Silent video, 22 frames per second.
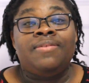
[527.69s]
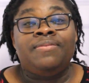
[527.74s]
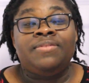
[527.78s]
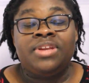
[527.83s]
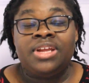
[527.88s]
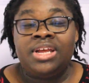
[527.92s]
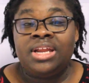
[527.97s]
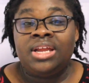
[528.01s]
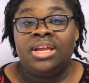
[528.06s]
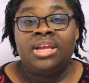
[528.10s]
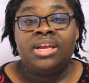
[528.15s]

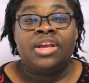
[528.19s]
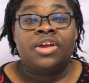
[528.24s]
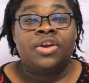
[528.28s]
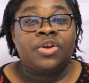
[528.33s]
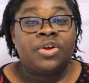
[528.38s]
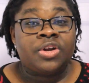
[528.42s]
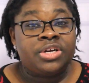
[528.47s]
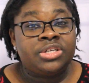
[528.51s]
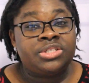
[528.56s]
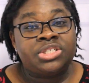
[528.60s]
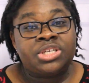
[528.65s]
knitting and
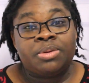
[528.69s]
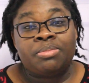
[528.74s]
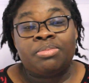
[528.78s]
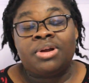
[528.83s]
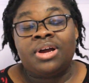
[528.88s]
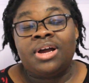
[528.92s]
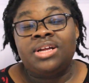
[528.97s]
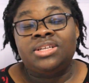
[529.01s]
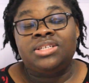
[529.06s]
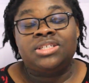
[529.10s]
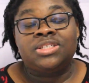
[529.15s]
crochet
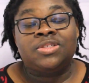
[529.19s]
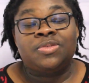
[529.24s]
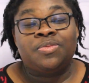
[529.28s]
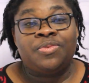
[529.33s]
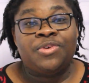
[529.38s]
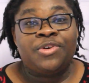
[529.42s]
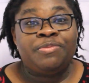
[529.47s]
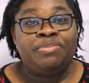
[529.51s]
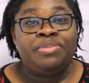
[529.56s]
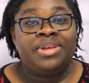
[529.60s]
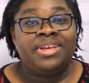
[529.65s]
projects
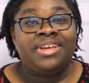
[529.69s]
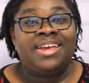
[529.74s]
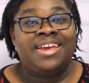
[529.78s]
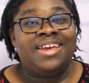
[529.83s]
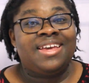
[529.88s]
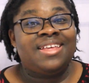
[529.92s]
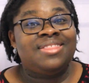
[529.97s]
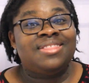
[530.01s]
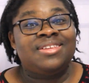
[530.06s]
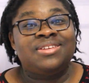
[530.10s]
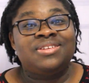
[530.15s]
will be
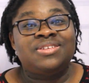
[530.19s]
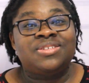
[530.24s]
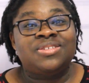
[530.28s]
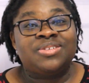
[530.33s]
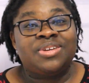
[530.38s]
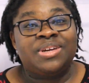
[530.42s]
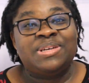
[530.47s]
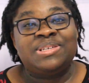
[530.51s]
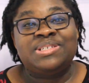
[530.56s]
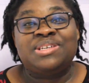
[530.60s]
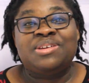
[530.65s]
in the
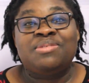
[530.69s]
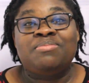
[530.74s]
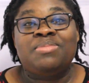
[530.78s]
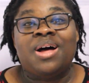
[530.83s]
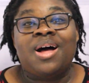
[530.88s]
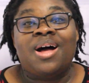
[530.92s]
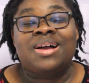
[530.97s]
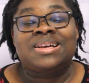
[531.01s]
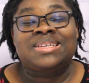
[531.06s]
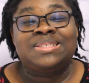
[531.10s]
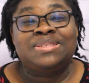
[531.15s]
description
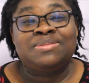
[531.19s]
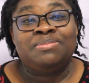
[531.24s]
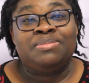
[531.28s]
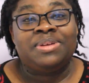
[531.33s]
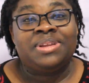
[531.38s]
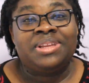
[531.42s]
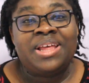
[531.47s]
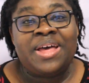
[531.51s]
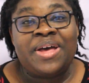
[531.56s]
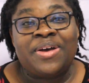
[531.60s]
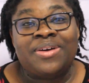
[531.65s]
box
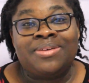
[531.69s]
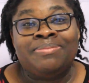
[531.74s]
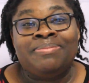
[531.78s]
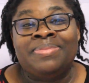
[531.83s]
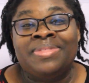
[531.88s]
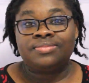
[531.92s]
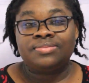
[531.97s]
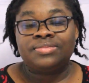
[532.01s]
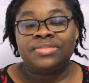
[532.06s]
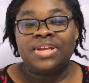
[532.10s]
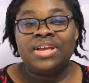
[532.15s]
below.
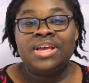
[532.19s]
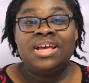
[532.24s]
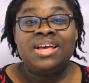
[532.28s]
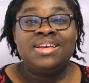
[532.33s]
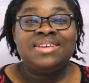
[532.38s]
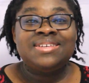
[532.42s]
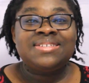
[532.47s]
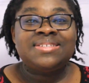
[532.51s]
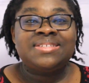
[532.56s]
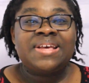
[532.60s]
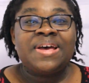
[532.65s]

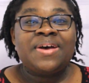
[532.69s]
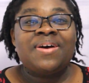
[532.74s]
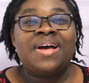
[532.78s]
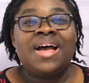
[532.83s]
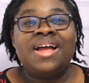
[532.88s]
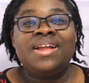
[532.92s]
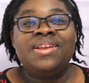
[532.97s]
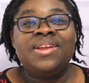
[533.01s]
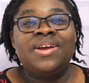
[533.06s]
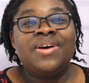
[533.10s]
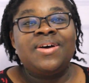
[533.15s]
So
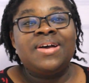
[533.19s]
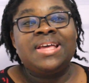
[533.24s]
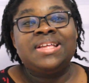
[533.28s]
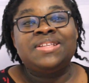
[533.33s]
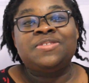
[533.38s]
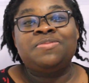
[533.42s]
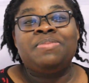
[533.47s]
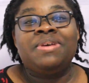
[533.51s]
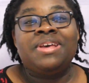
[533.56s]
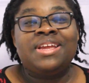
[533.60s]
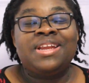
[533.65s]
I know
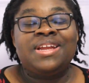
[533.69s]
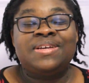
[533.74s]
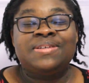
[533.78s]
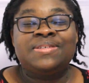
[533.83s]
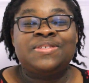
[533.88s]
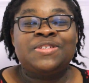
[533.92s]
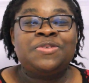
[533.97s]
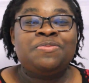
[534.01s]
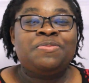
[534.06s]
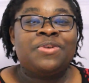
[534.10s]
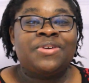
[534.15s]
it's been a
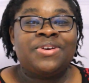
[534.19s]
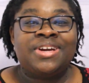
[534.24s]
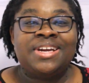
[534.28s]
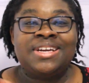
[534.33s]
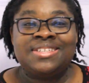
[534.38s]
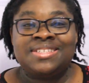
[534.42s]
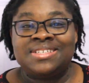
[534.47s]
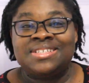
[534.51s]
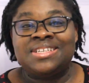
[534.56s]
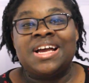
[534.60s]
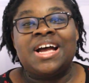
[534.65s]
super
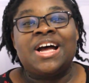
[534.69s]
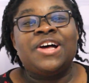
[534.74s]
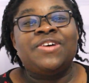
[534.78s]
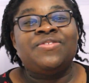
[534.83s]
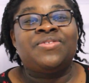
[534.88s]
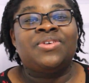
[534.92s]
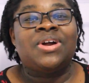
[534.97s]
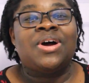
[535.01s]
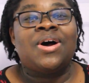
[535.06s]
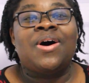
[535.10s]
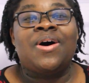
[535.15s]
crazy
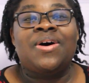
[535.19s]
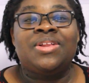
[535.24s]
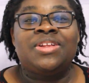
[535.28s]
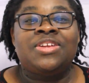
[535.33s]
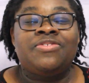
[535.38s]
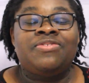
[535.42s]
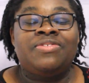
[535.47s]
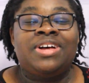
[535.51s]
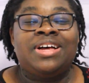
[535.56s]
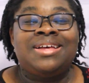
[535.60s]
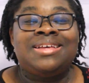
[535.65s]
time for all
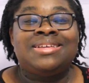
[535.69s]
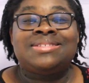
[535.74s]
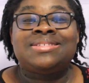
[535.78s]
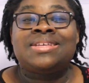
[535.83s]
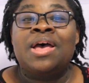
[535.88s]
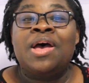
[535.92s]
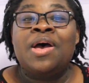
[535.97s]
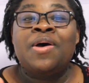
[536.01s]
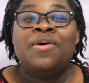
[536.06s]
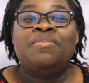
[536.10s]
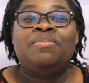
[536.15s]
of us,
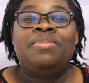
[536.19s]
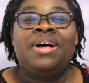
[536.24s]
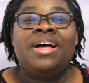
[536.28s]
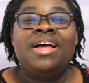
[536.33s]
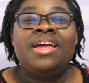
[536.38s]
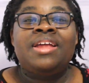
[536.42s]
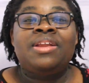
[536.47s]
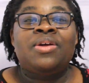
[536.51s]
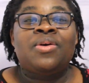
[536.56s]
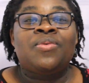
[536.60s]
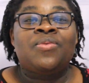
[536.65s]

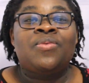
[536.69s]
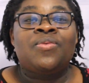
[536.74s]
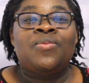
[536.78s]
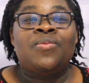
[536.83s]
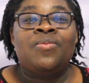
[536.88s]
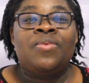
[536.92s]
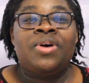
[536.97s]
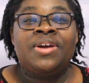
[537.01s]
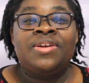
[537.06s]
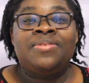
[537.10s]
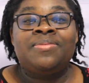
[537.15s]
but
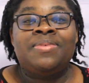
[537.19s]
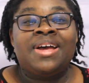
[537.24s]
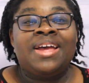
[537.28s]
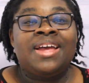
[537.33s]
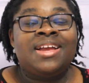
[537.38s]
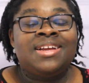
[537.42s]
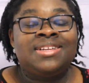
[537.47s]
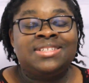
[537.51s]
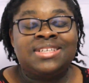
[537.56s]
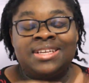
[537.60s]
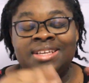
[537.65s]
one
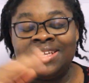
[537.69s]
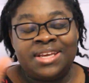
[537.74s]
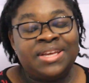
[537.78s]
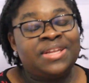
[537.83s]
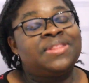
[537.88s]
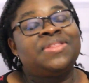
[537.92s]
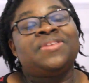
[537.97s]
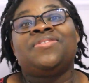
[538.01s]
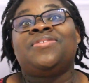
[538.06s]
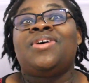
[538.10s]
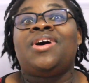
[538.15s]
way to
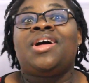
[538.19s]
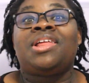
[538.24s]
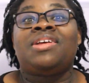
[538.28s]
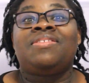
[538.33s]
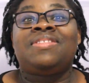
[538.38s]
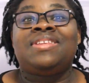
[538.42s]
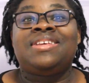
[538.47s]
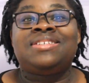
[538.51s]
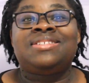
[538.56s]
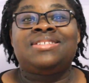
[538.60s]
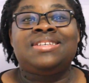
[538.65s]
get through
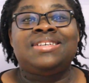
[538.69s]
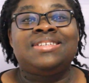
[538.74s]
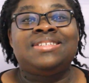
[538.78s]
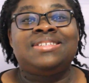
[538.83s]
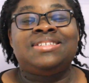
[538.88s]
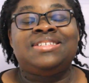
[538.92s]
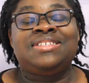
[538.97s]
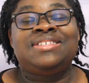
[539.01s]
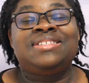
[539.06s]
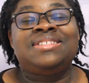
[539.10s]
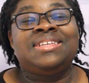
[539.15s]
all of this
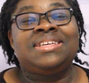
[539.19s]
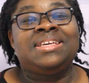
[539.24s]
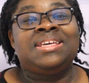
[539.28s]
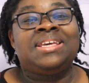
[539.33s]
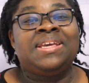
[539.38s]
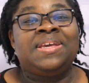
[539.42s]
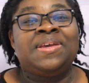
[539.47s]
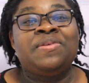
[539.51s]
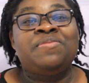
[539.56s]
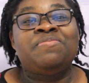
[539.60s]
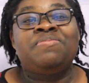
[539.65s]
is just to
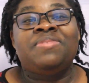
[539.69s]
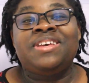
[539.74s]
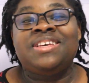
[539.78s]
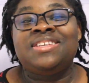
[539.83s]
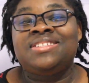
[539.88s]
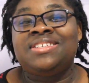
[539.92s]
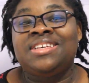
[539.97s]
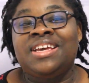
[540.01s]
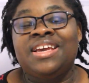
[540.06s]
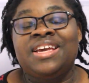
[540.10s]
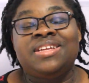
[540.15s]
keep
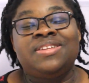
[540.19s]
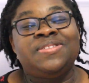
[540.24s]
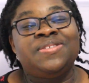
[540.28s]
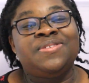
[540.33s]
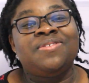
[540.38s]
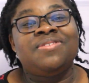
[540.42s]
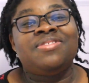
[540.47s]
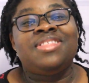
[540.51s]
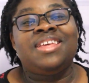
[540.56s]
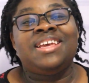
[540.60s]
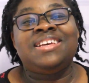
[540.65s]
busy and
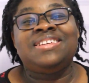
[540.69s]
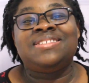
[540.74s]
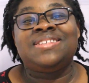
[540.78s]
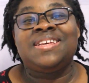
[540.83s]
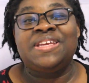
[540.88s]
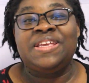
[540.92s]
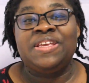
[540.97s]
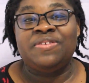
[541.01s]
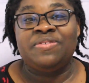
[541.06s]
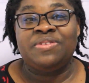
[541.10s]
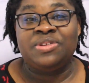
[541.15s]
do things
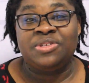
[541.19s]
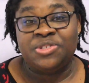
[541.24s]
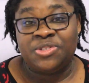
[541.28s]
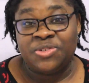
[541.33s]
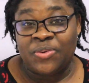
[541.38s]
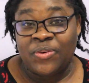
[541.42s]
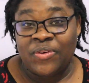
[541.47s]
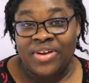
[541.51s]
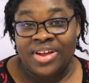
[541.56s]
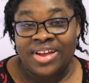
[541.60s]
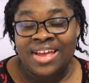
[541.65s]
that you
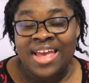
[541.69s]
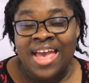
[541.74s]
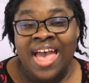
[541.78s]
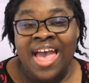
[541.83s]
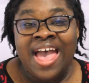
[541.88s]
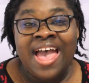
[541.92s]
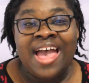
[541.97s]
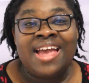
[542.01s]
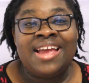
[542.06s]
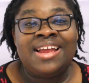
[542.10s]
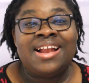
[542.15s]
enjoy.
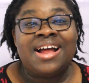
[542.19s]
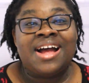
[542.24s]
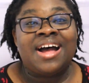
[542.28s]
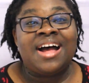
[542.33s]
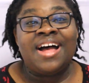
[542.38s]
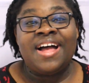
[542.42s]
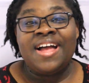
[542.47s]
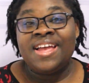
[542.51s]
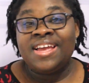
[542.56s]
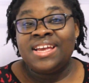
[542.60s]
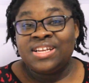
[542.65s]
And
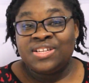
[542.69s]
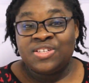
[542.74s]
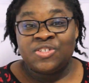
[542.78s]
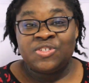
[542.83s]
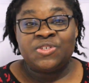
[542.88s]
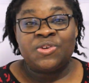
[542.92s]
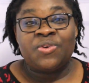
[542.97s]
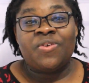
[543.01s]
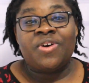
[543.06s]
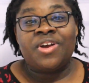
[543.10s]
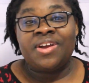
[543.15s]
I
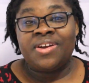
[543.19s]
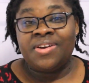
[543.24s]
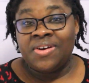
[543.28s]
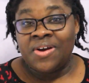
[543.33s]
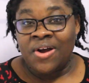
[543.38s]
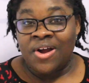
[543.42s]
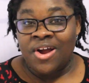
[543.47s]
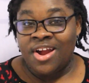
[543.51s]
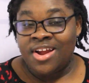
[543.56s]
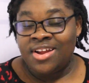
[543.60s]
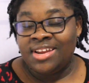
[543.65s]
enjoy
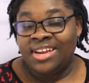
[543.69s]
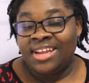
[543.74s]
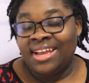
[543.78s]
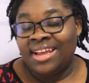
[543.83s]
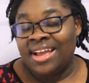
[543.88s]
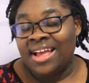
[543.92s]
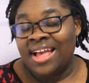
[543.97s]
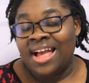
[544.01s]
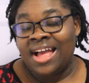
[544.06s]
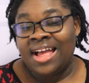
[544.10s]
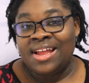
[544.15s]

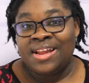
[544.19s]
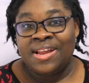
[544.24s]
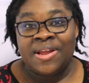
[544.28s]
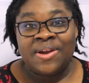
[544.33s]
gardening. I